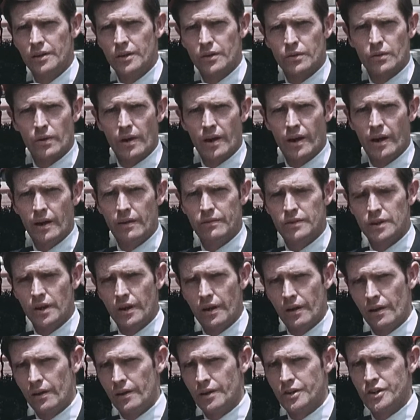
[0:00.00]
to drive
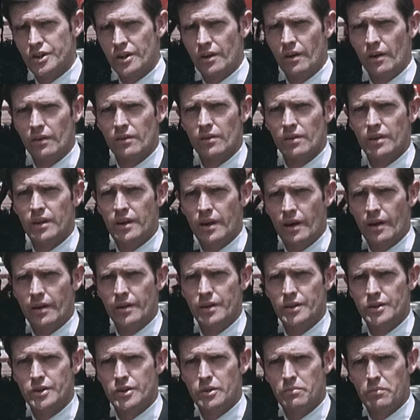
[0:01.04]
to Ellis and other
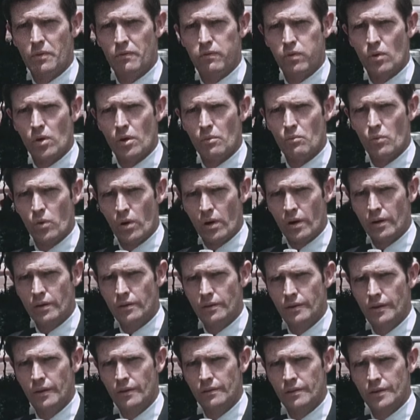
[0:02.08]
counties to perform
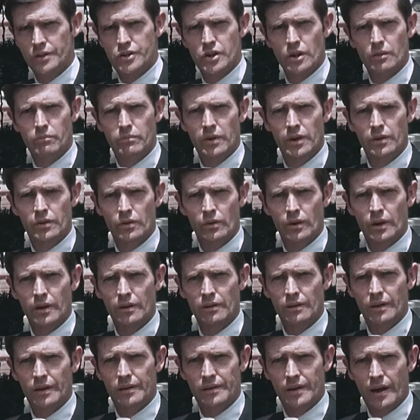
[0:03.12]
work they should be
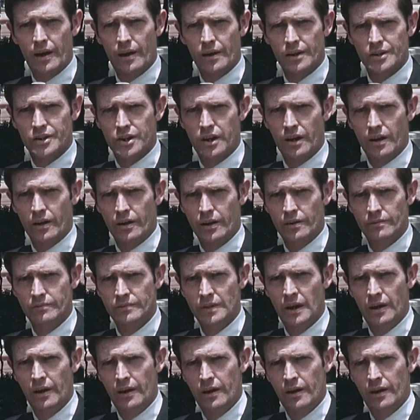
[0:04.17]
doing in Dallas County.